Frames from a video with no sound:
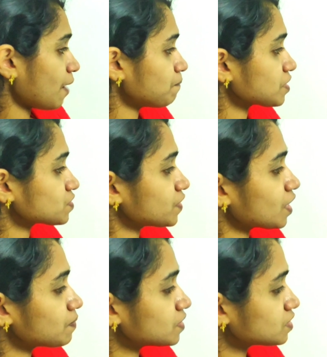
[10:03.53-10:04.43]
Apex, what
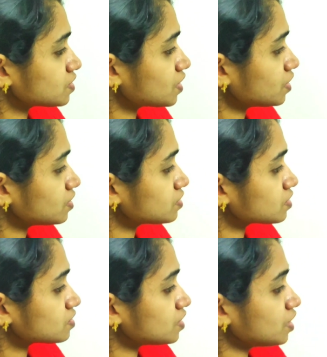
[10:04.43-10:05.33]
happens is that
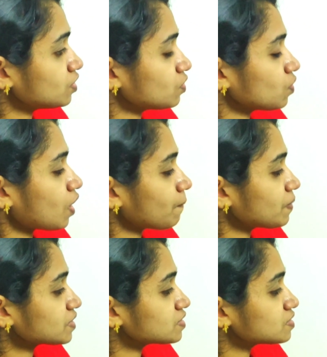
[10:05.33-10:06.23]

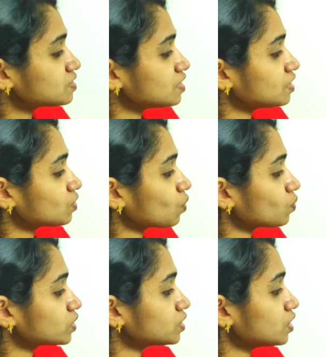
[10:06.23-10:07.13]
apex is seen
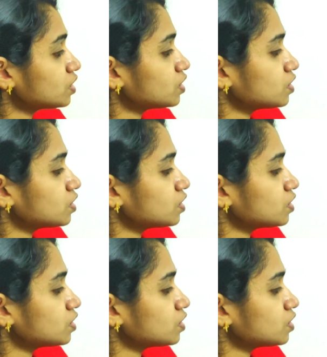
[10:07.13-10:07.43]
over the